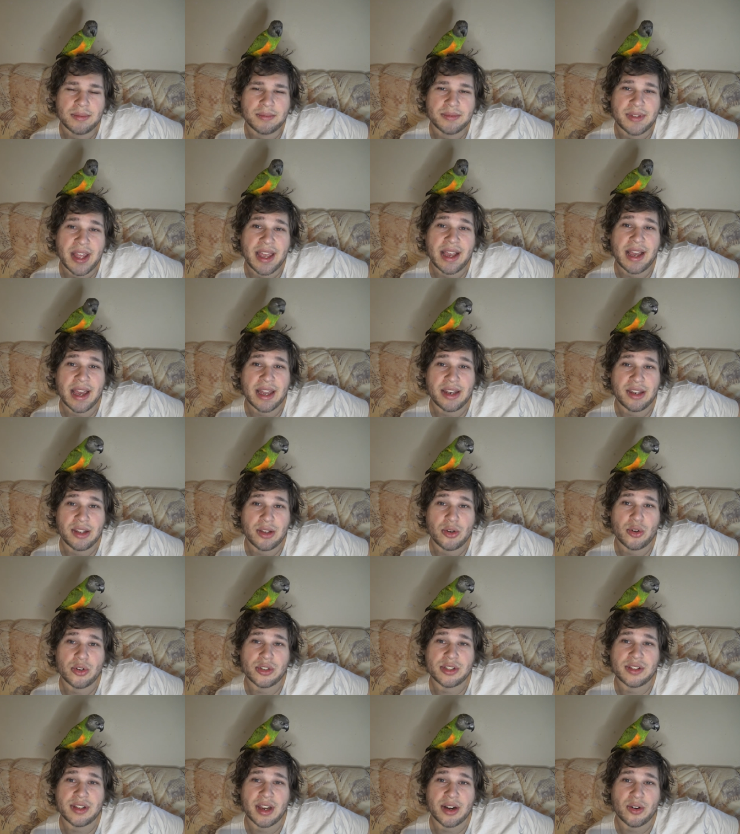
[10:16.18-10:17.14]
they can
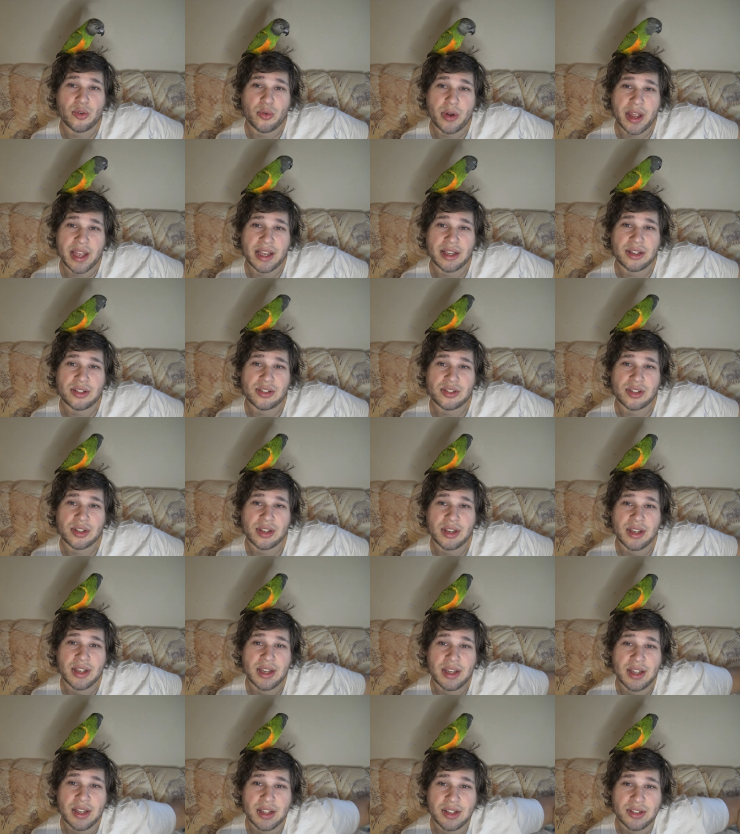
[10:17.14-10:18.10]
use their wings
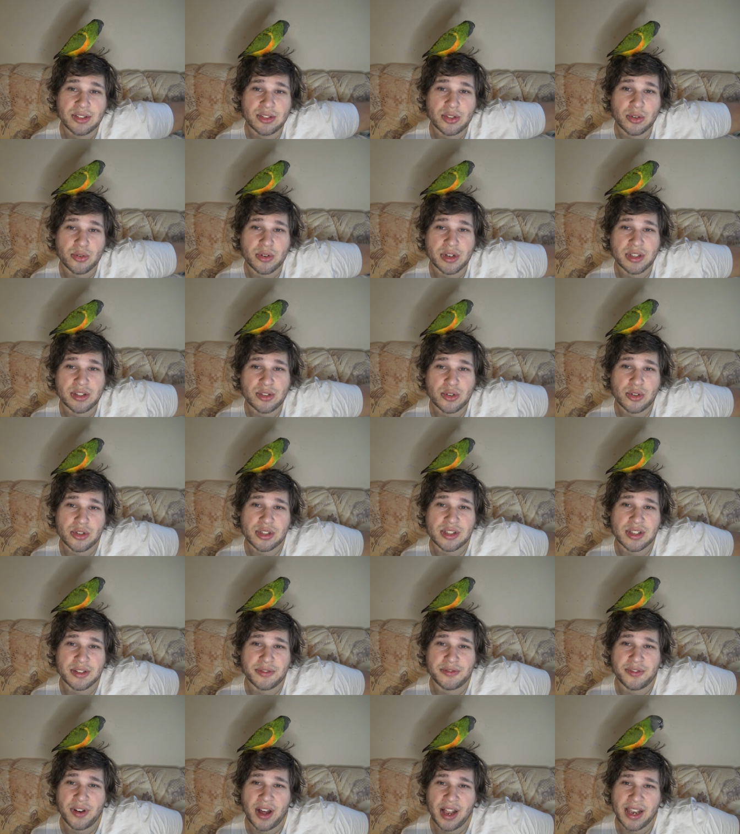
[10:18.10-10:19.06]
to reduce
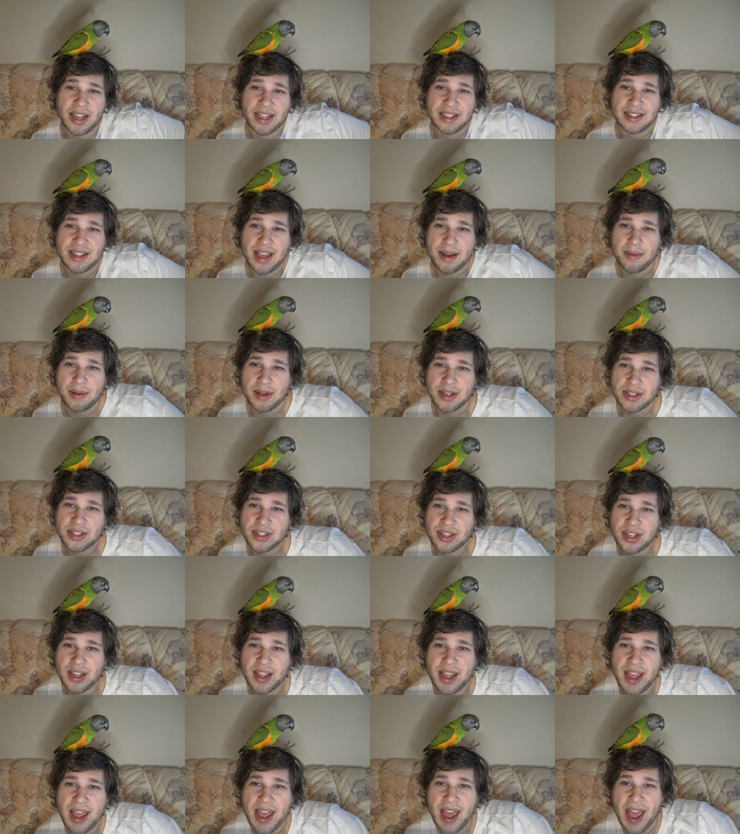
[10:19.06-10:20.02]
the falling
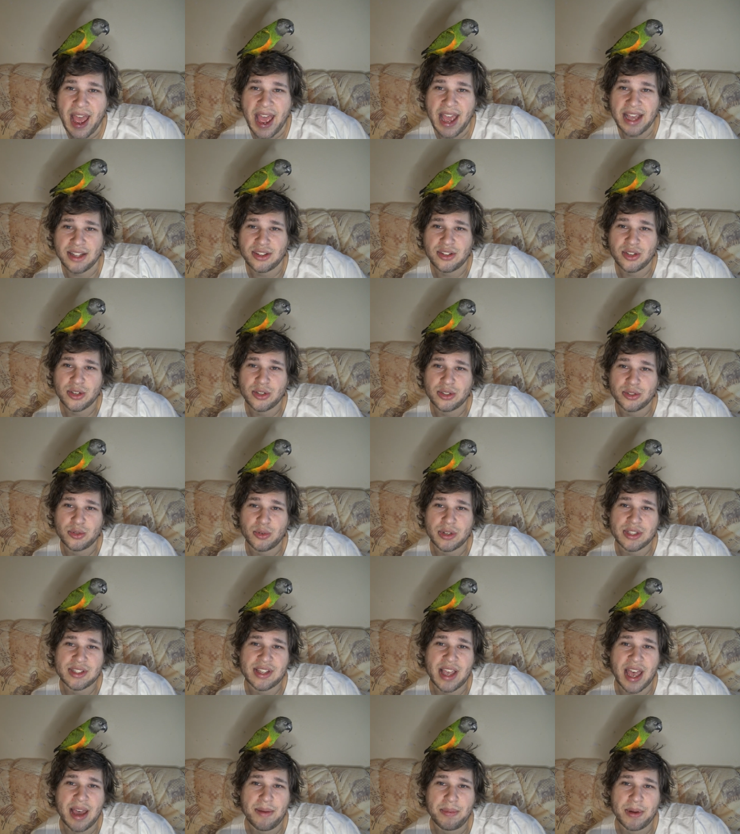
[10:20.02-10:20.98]
damage. Hey dude,
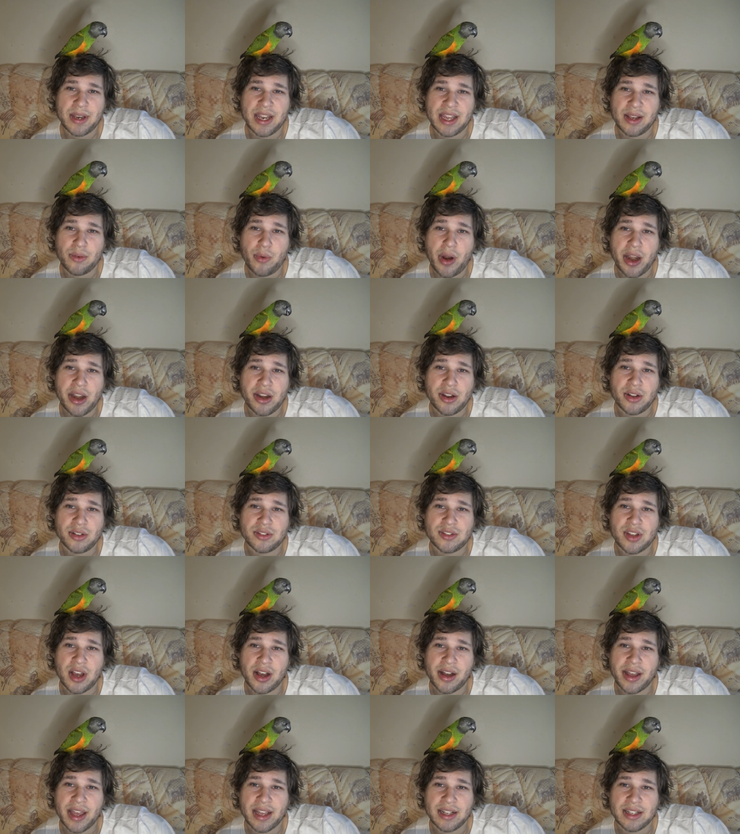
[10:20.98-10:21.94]
what's happening? Why are you
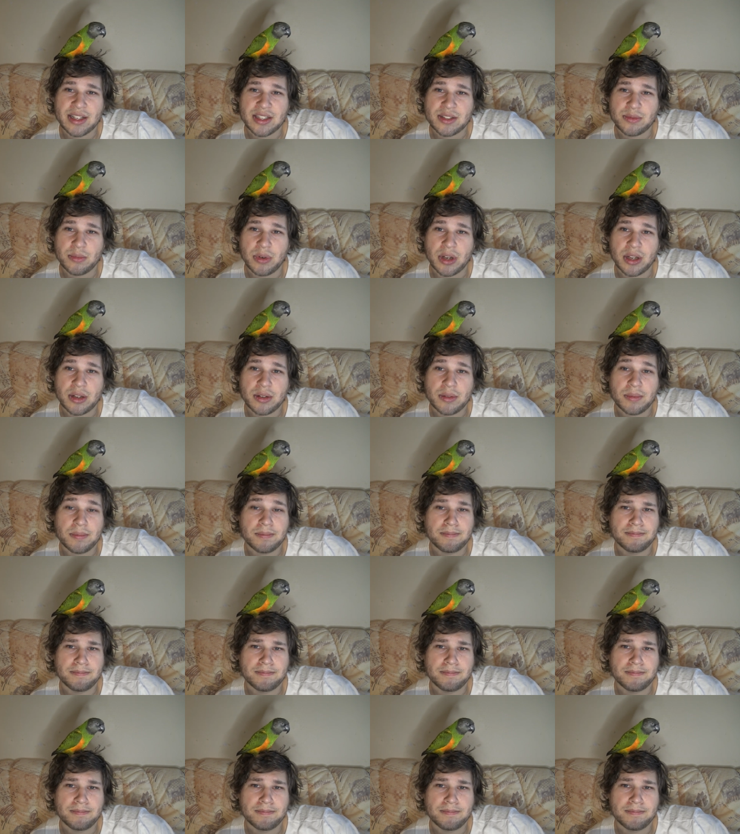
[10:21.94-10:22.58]
talking this much?